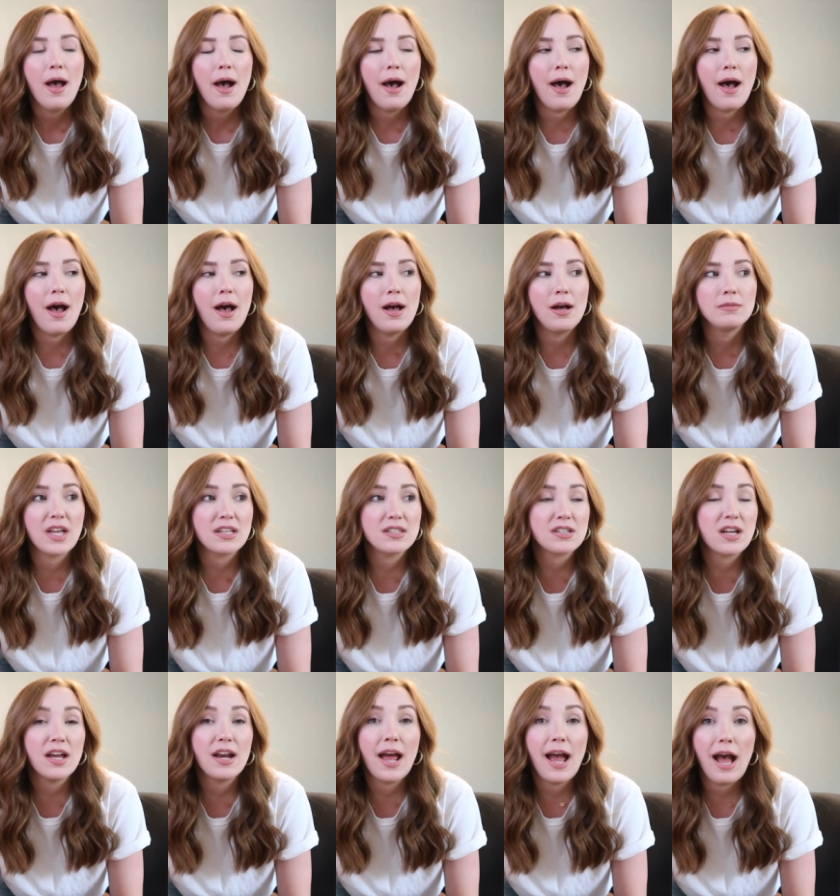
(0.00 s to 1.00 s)
um, that's
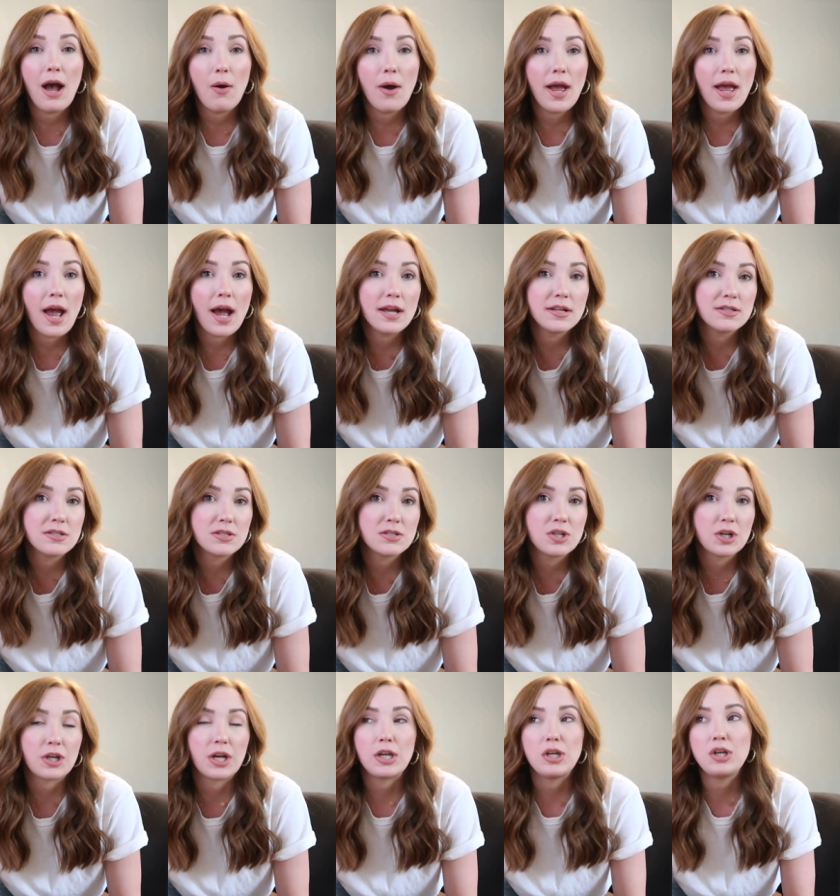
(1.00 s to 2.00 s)
kind of how I, I
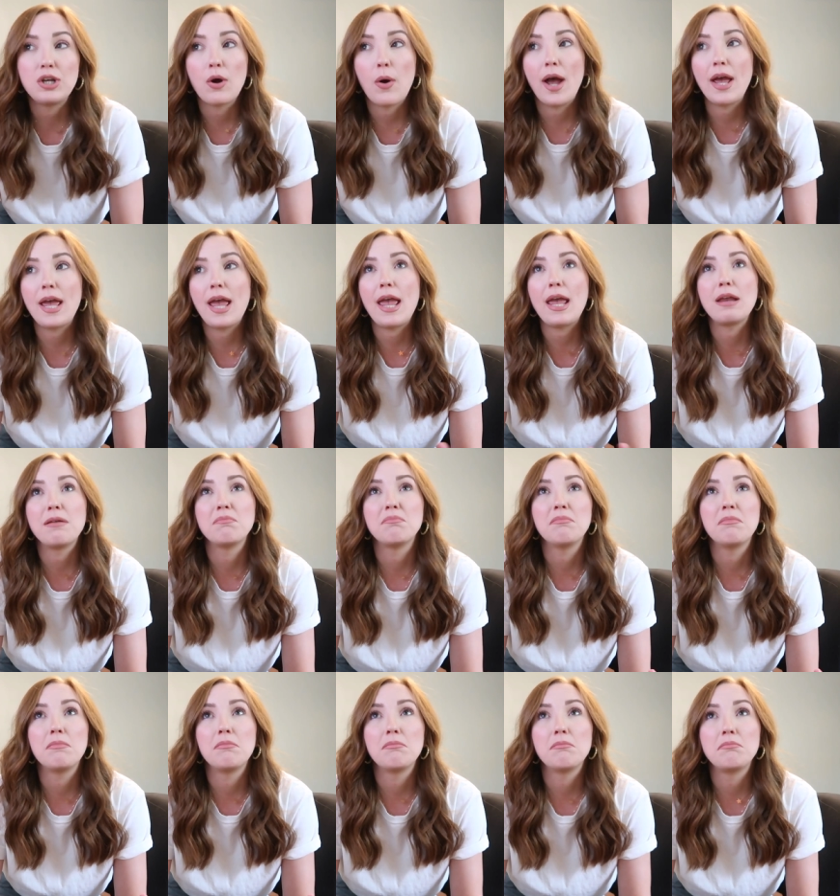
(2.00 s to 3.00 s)
took it. You know, I ate
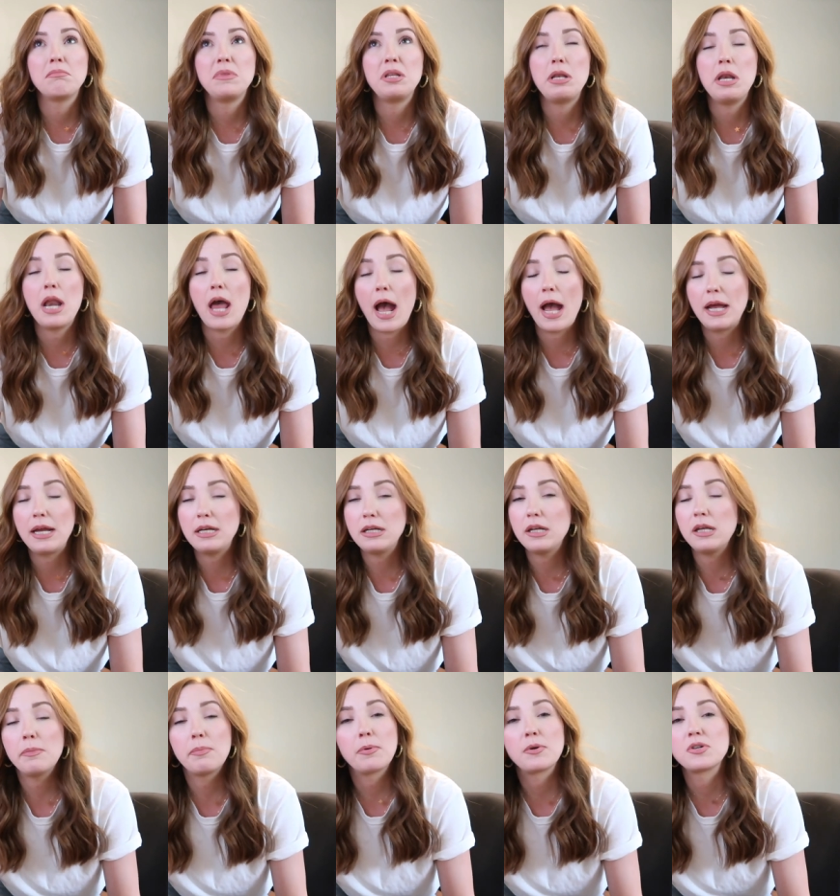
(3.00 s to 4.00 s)

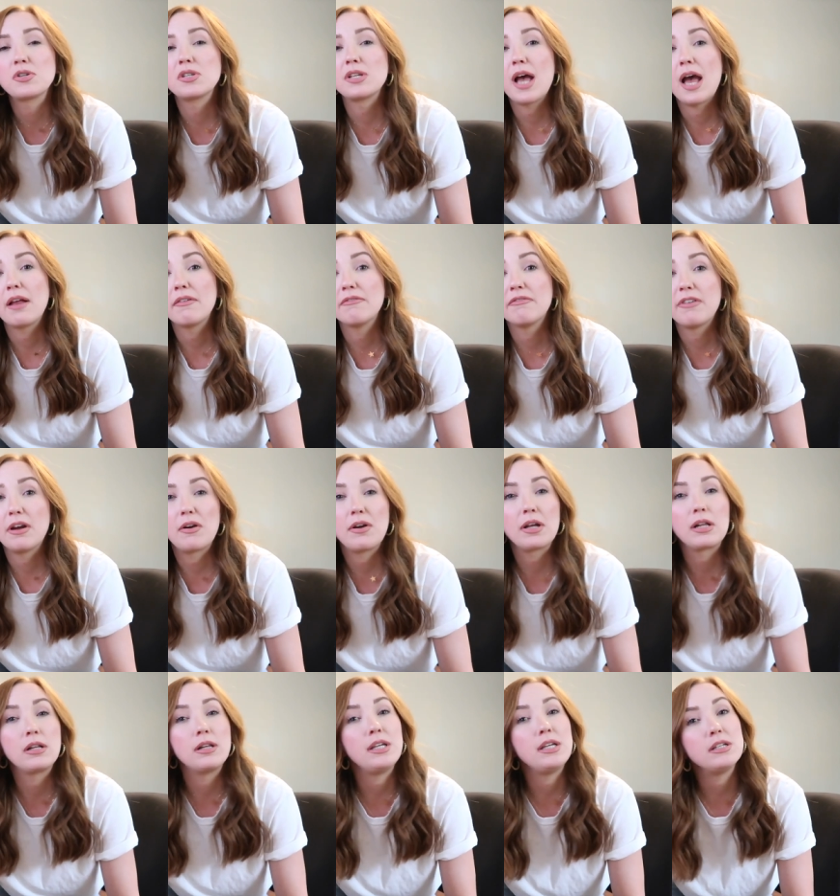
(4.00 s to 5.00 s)
90% very
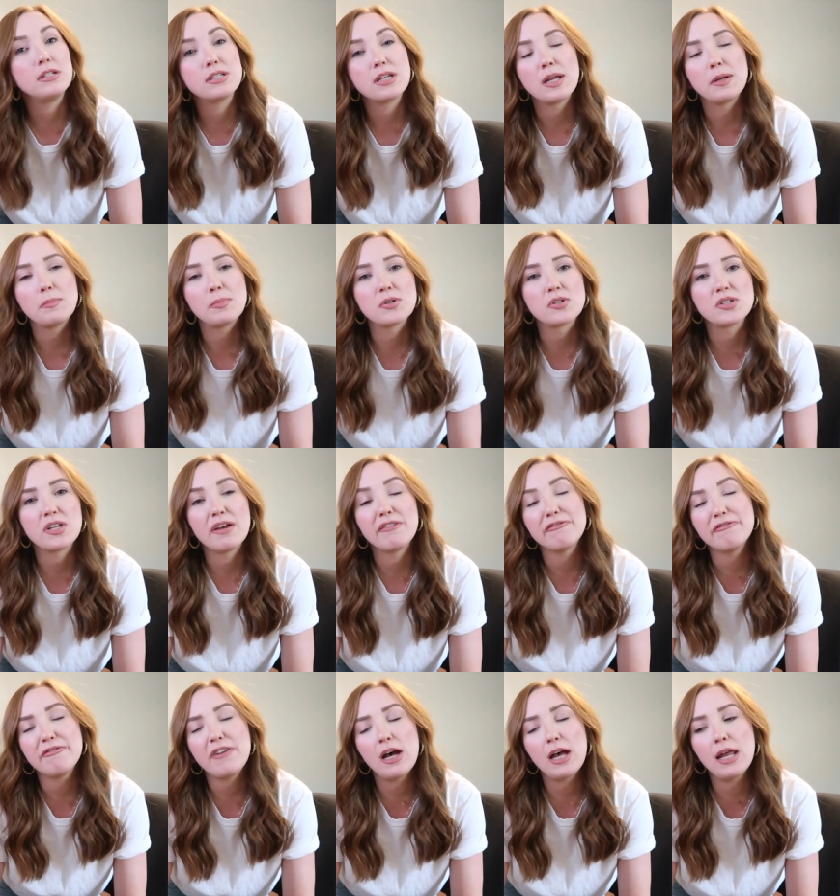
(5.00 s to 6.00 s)
clean, 10%
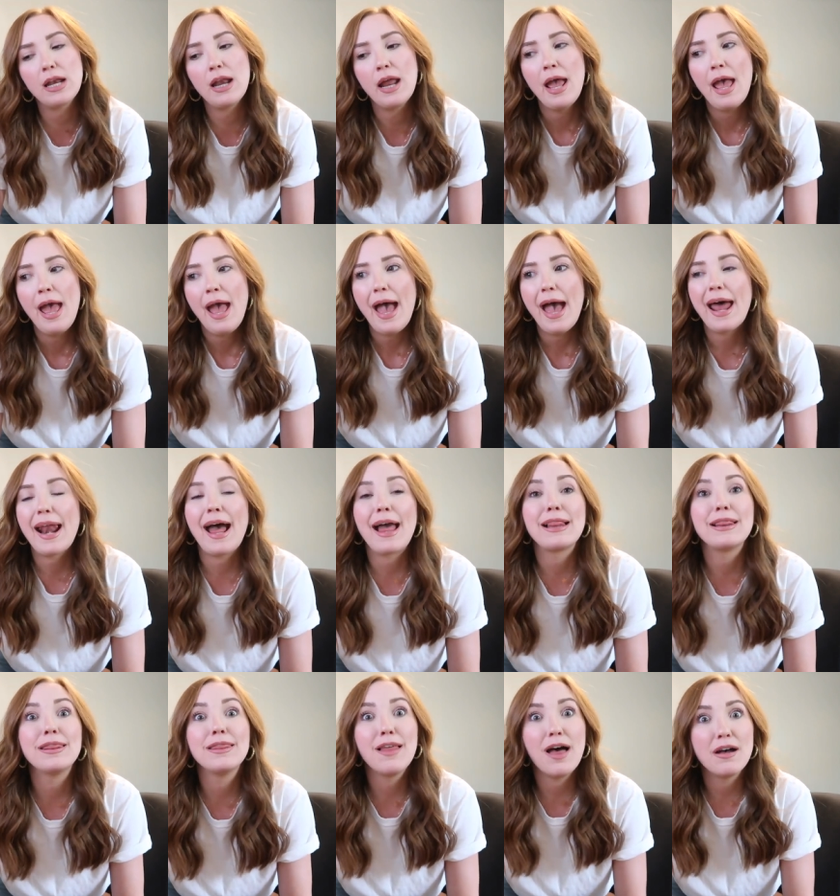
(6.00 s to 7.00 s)
fun. And
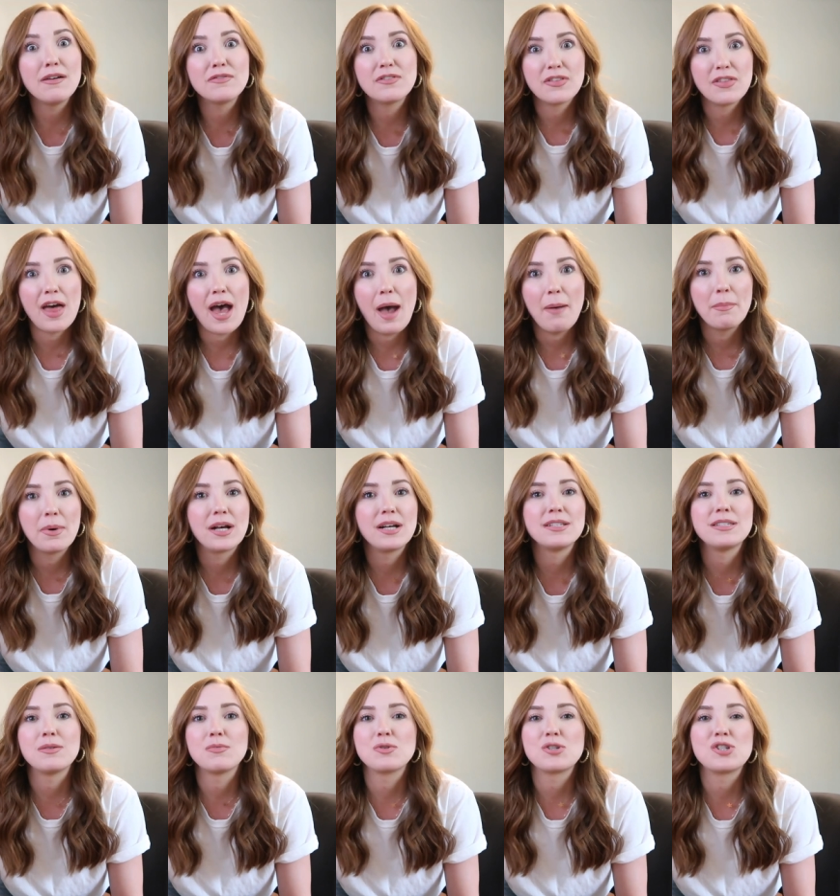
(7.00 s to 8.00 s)
I loved that
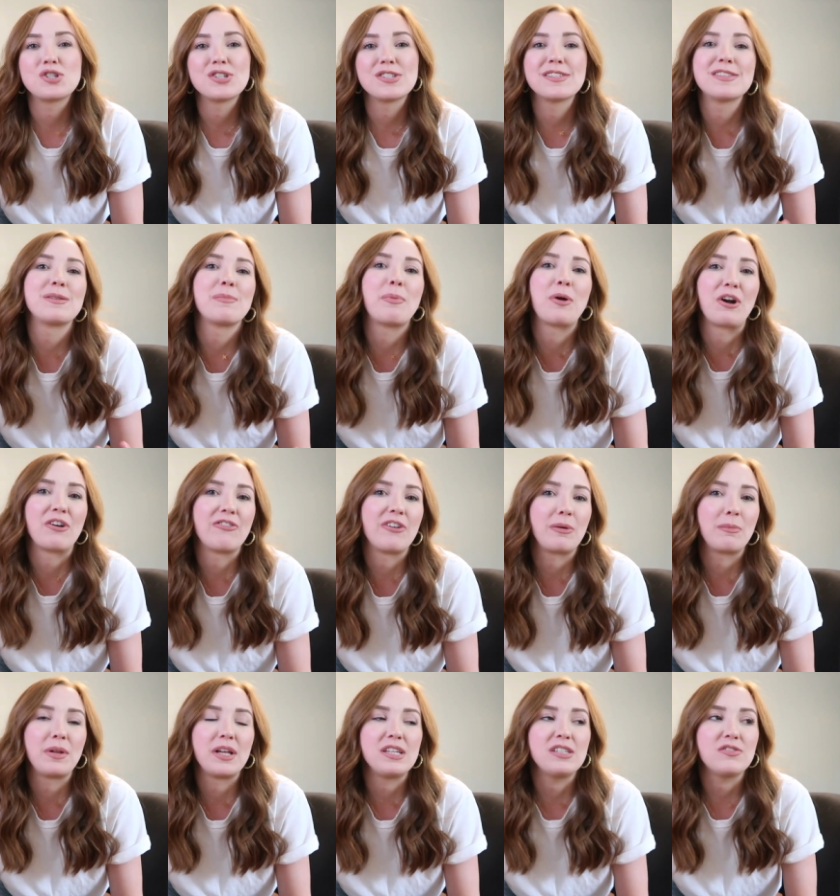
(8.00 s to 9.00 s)
because it was just the
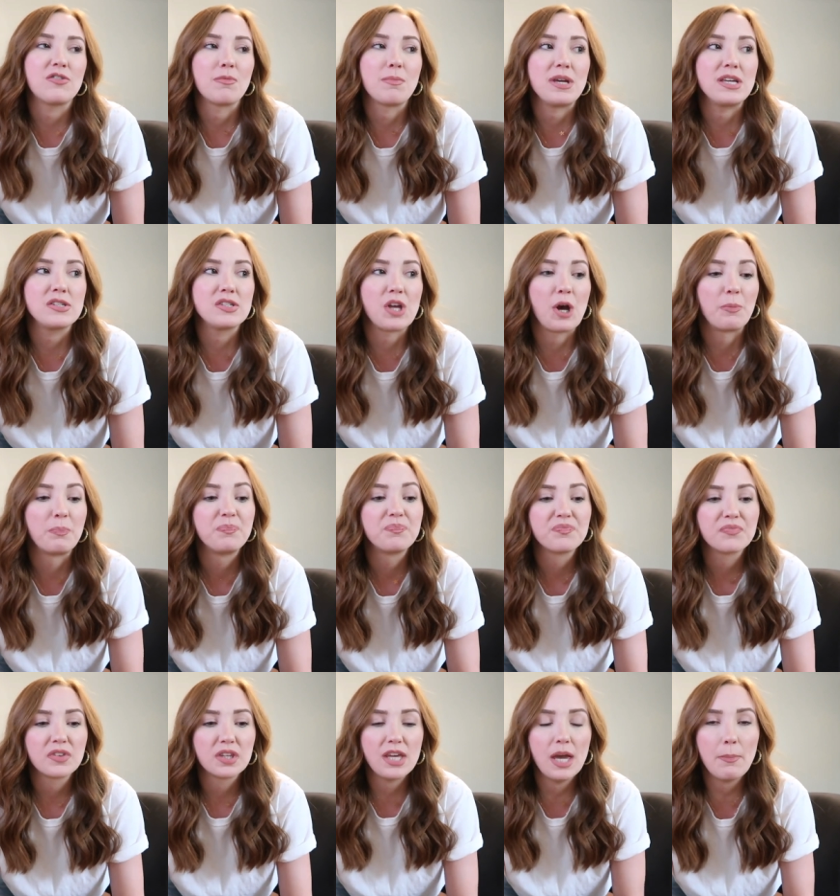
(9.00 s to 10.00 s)
perfect place for me. So
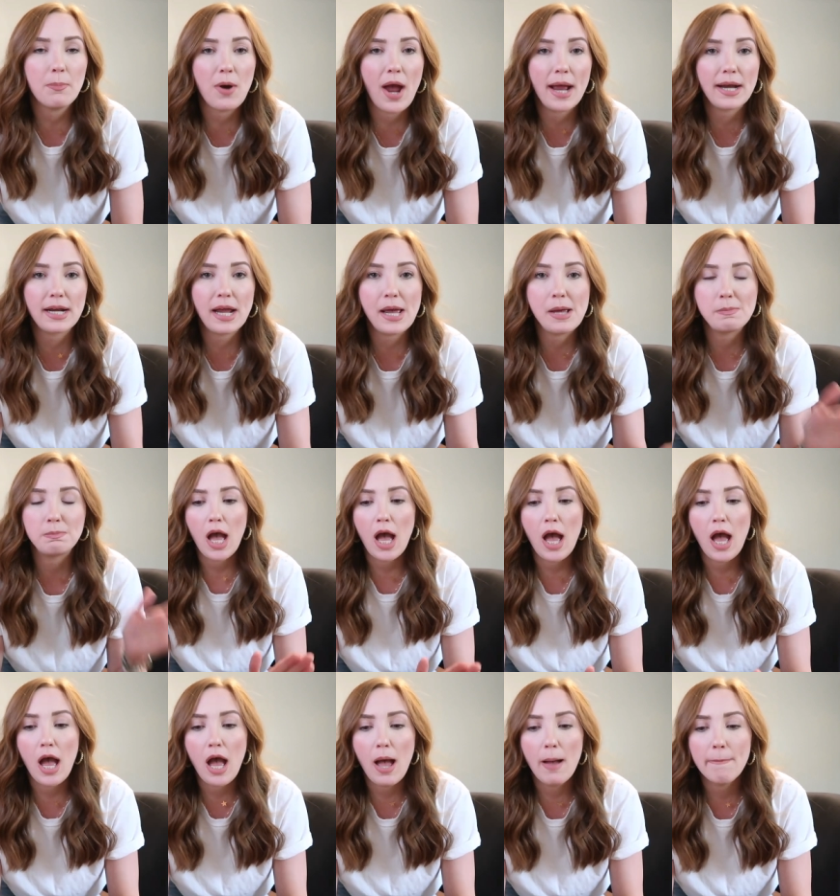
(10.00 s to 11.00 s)
get pregnant.
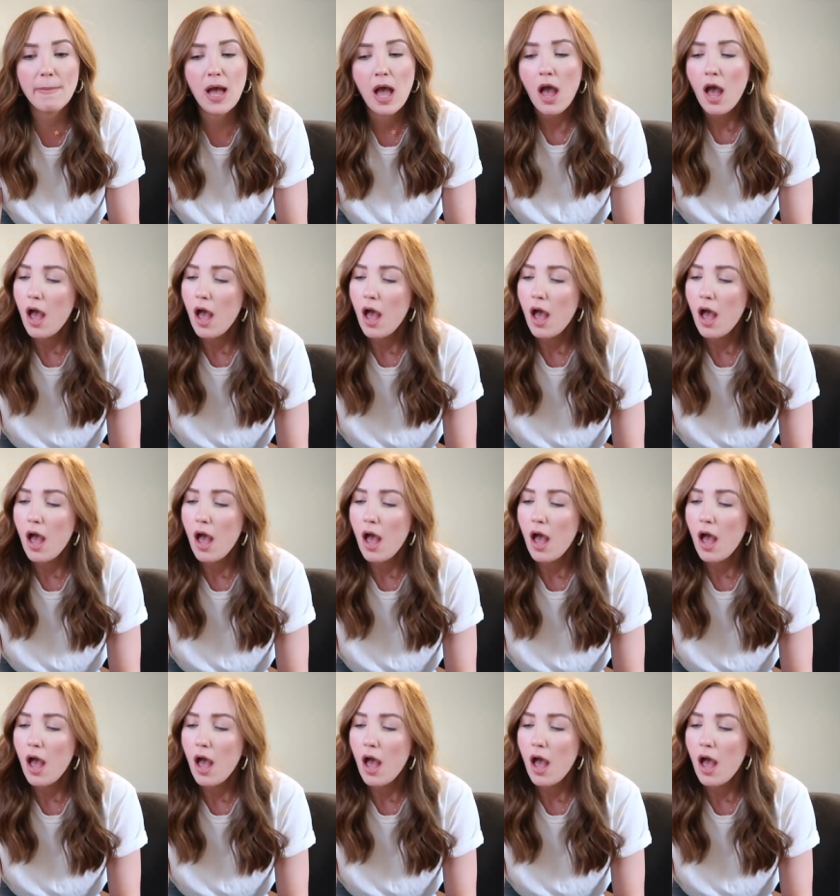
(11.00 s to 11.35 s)
Um,